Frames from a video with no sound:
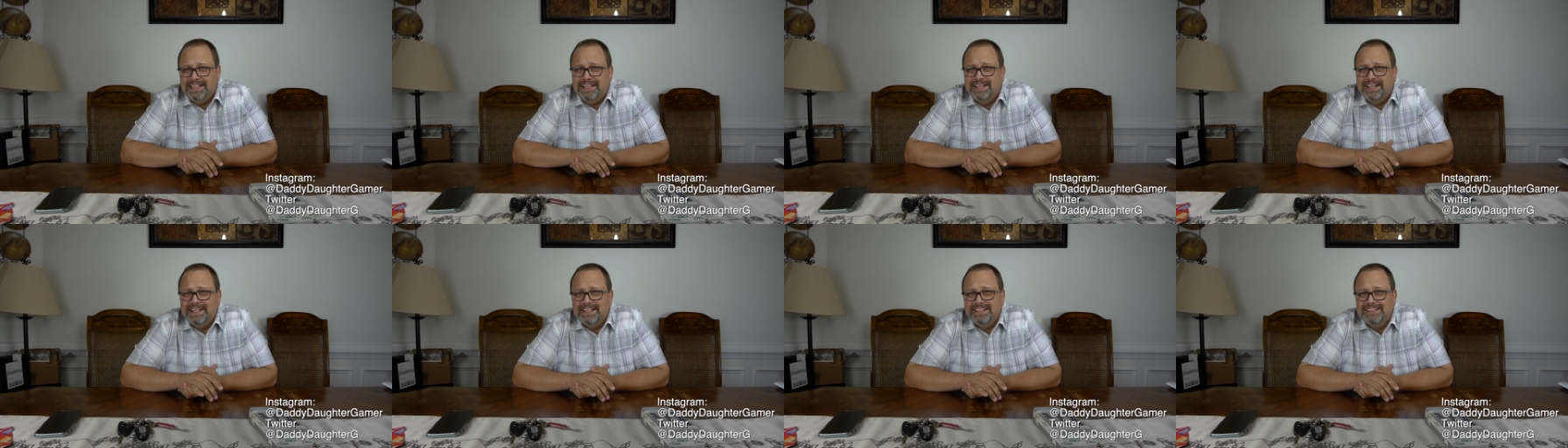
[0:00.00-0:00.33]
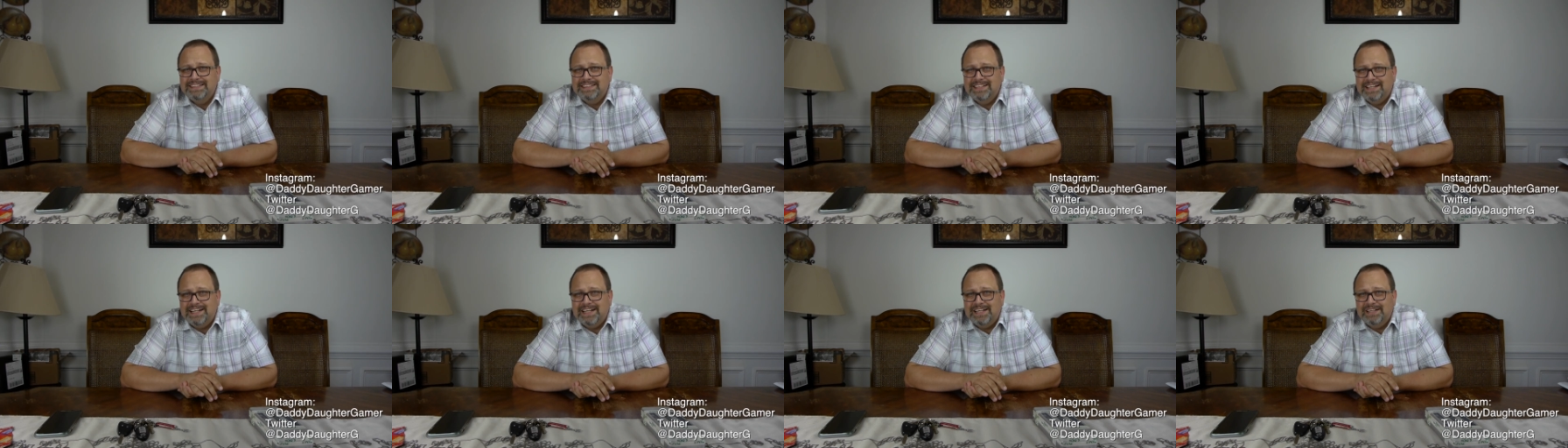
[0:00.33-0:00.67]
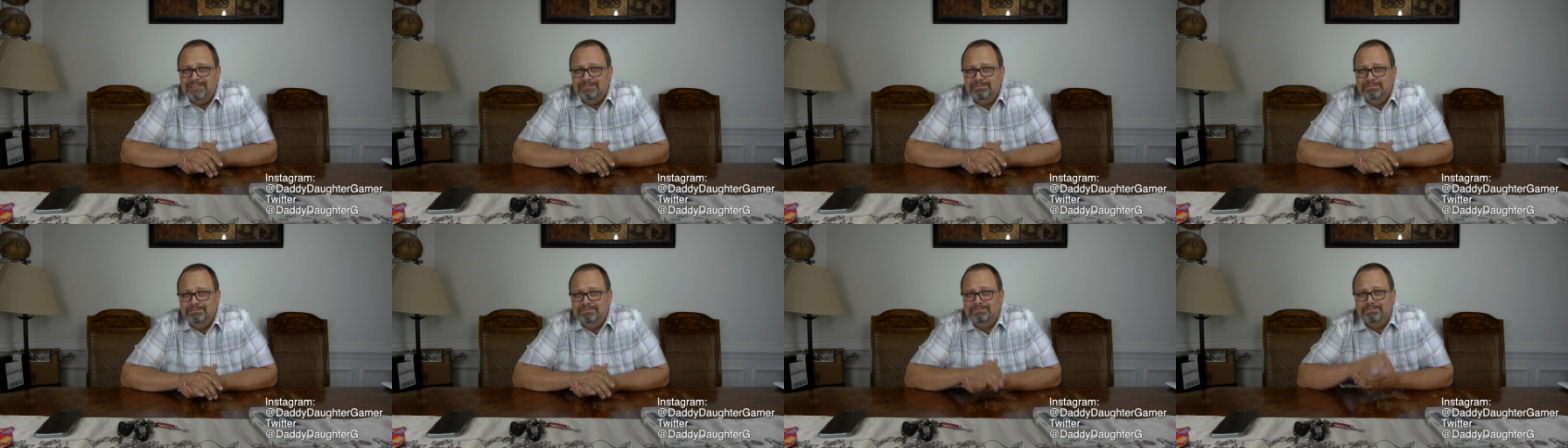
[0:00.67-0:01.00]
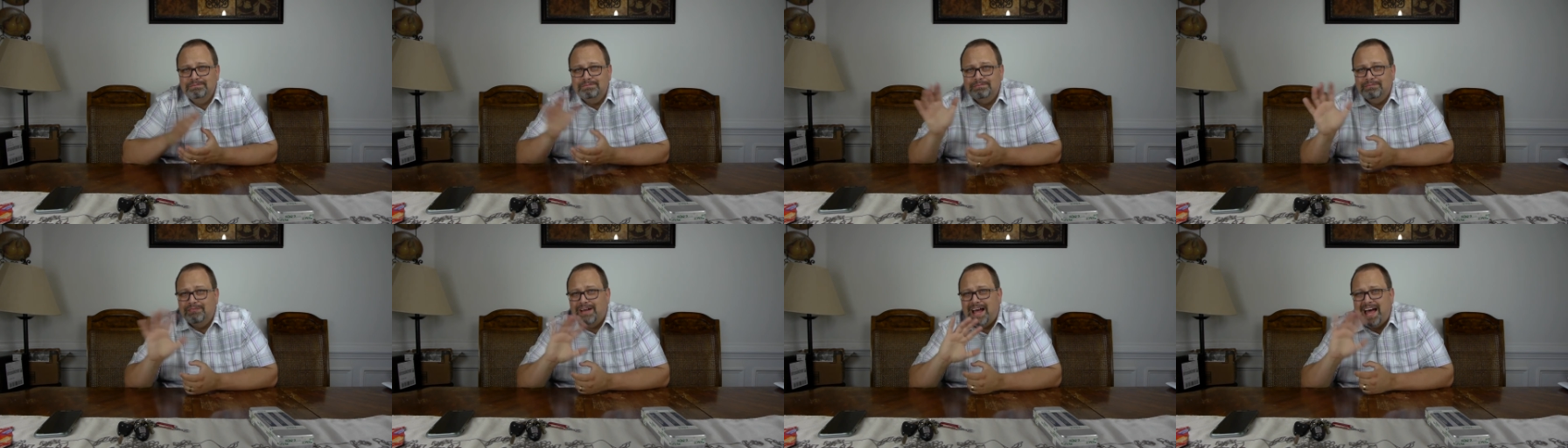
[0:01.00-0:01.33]
you next time.
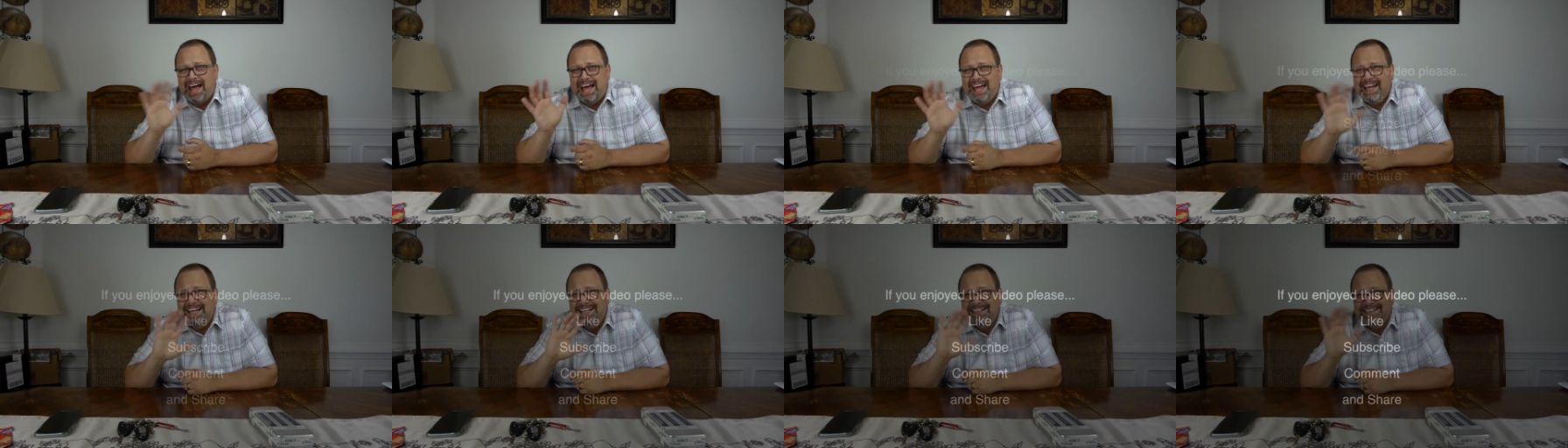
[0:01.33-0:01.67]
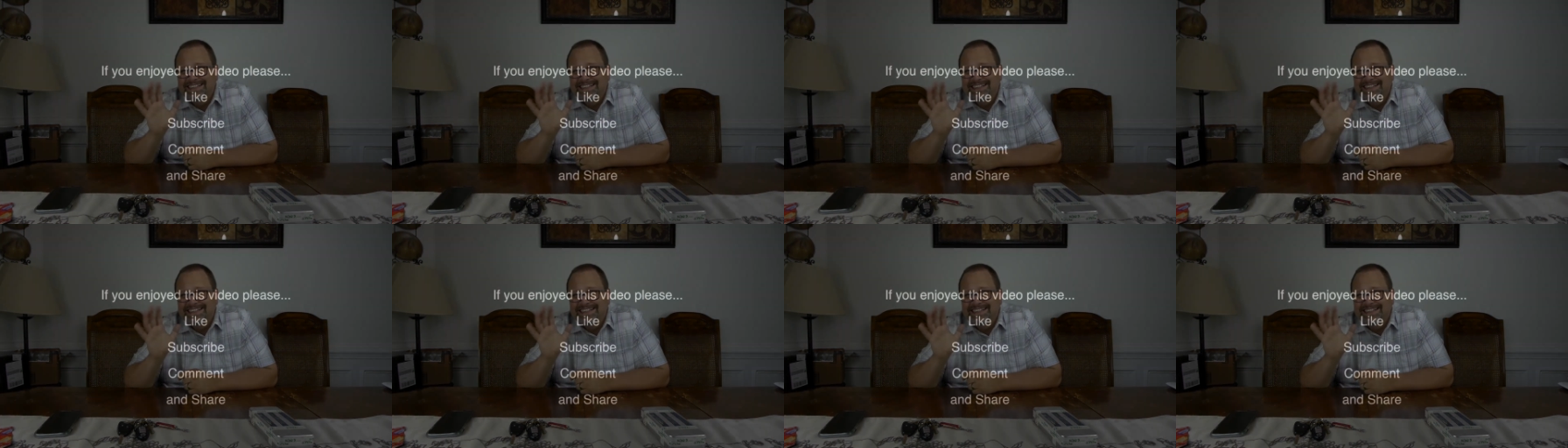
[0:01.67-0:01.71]
Bye.